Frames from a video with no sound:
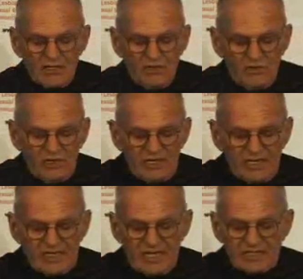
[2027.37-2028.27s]

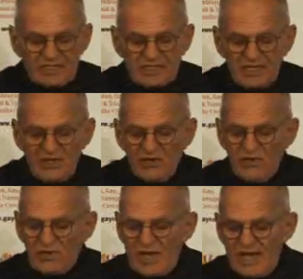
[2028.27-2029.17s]
Unity does.
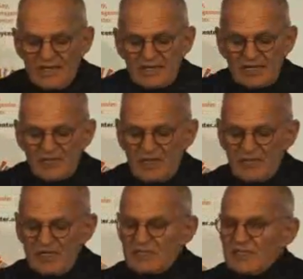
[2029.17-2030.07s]
United
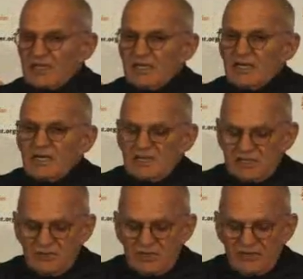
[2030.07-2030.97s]
commitment
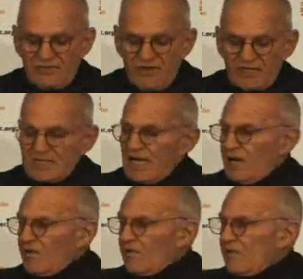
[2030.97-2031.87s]
to confront
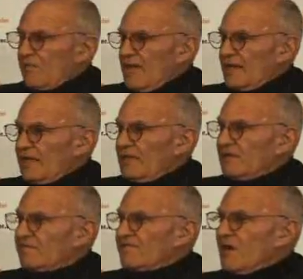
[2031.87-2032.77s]
our many
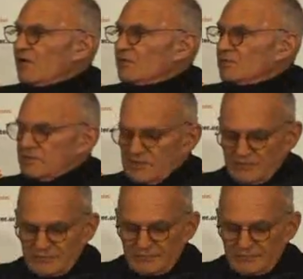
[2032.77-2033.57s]
foes.